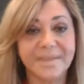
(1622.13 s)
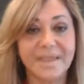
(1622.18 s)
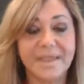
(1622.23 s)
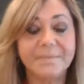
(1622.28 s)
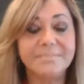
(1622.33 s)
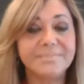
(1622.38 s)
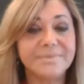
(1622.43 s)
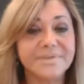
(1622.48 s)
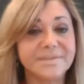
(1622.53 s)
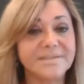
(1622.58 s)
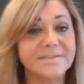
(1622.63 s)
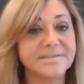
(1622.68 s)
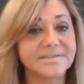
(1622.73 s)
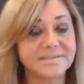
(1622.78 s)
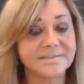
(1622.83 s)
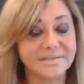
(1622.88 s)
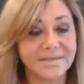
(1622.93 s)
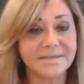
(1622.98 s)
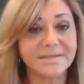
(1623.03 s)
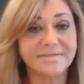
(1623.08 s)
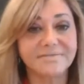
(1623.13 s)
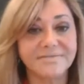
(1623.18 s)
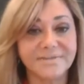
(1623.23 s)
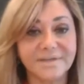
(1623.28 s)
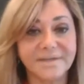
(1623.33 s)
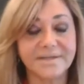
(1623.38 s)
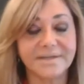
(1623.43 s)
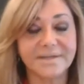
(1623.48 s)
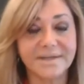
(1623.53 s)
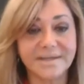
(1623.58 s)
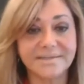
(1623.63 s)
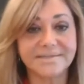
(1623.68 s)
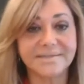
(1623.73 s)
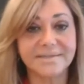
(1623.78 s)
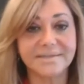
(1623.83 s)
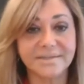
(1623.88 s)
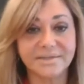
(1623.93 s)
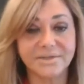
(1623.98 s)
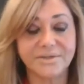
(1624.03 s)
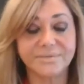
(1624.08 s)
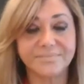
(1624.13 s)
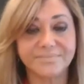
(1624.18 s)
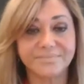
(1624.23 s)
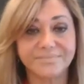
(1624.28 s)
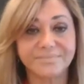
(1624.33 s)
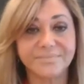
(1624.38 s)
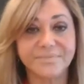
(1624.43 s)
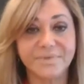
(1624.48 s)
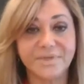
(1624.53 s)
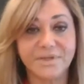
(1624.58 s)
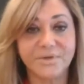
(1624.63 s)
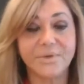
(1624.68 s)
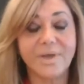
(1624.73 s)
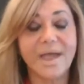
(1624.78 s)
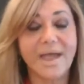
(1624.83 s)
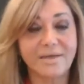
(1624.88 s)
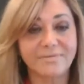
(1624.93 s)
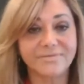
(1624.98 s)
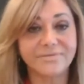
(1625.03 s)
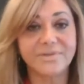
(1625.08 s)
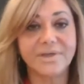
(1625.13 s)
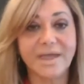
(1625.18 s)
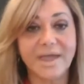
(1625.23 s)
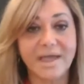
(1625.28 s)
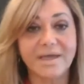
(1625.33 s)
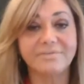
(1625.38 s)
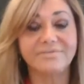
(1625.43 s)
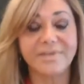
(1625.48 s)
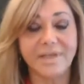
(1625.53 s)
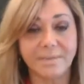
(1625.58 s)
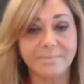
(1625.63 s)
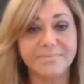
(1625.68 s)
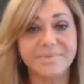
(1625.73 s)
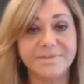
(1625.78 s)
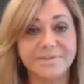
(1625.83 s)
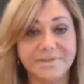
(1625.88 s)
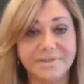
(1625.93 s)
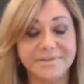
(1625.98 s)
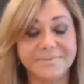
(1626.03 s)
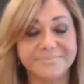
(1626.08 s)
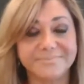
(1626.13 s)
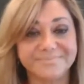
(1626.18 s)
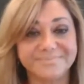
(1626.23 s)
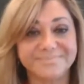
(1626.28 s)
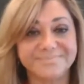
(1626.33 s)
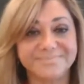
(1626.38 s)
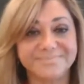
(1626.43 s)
Empathy is significant as a leader. You have to have empathy.